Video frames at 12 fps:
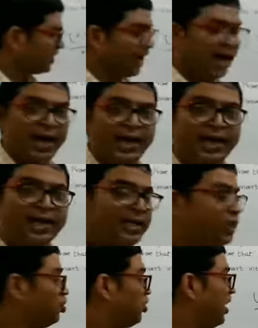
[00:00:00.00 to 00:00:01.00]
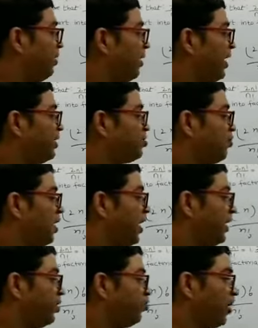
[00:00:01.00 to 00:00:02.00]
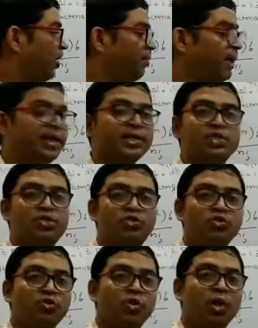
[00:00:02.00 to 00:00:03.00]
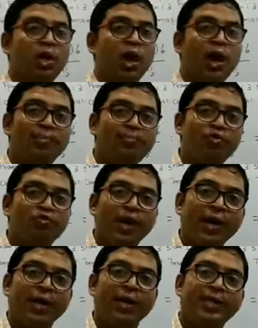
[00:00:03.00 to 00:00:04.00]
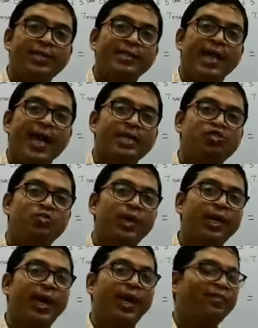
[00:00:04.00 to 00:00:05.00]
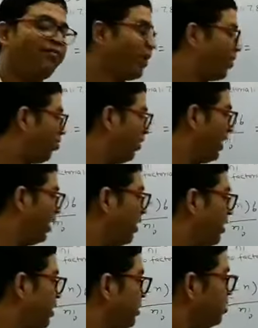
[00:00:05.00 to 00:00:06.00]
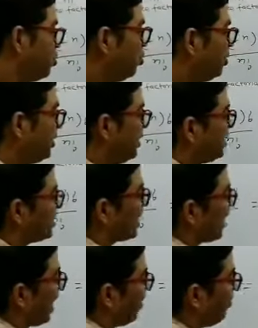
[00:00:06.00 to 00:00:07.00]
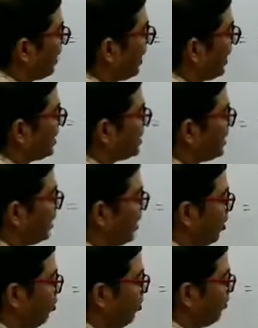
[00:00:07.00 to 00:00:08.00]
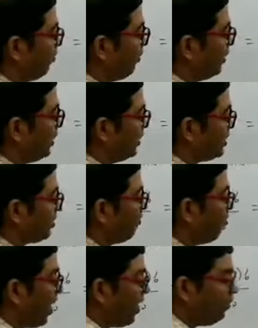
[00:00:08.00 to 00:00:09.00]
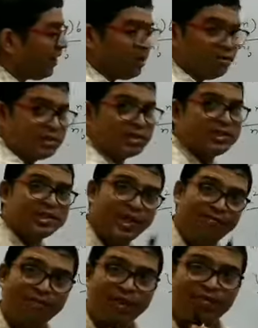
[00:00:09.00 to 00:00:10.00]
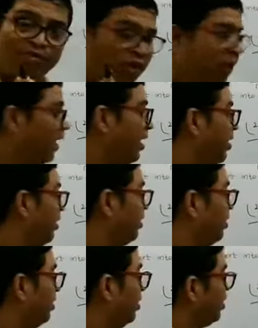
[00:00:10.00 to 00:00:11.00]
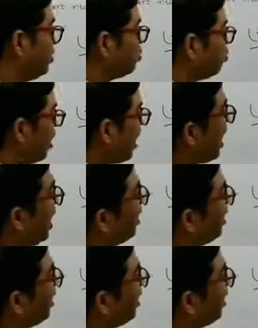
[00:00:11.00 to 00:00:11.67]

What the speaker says: n into n minus 1 into n minus 2 up to 1 is actually n factorial. So this can be cancelled out with this. Why? Because this is n factorial. So I